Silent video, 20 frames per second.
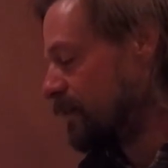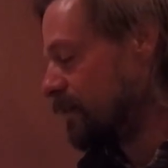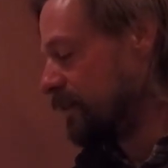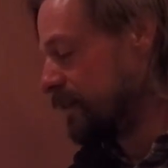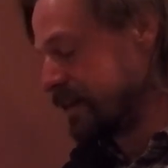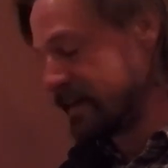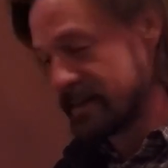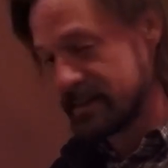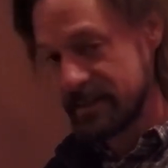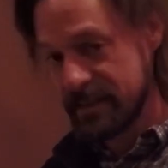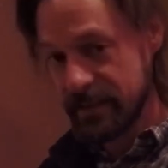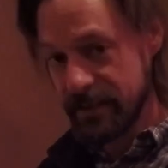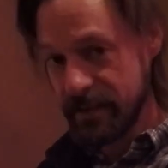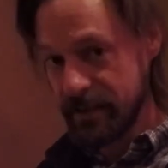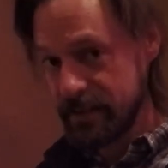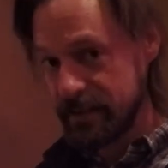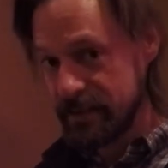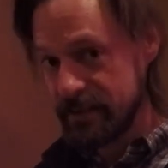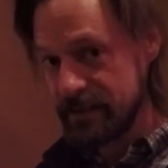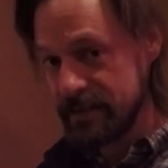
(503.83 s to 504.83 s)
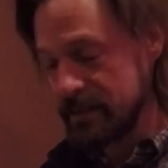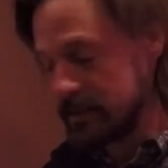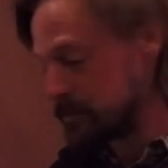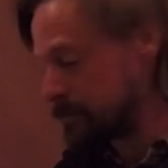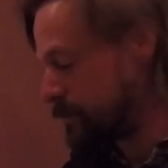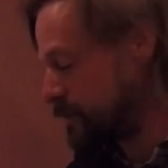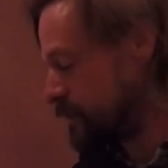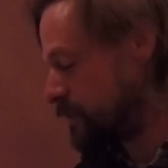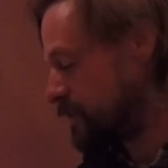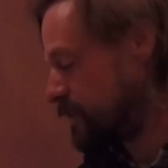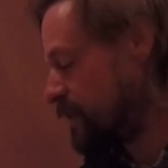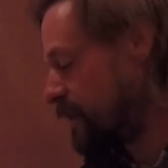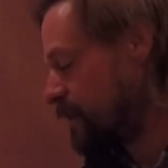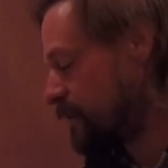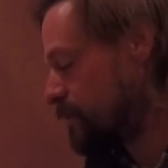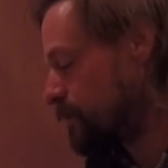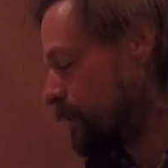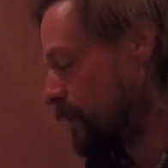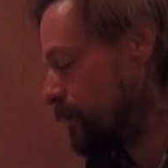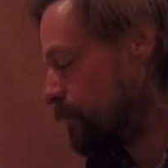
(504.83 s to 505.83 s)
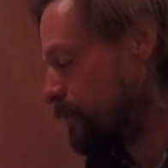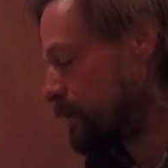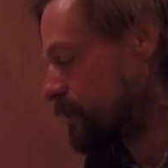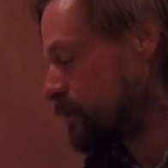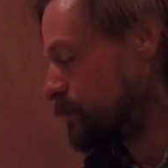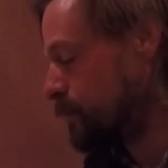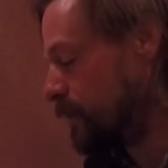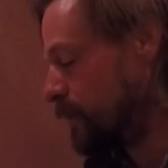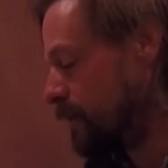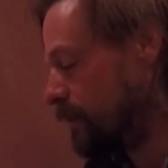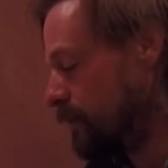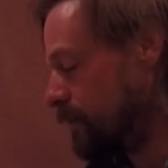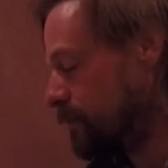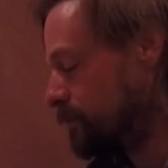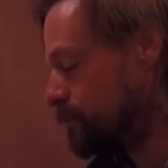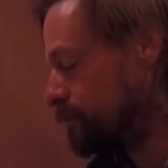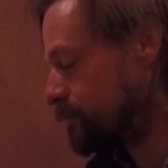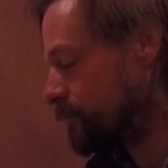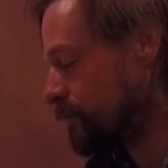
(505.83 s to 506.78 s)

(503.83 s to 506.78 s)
Lettuce and onions, as we just talked about, works well.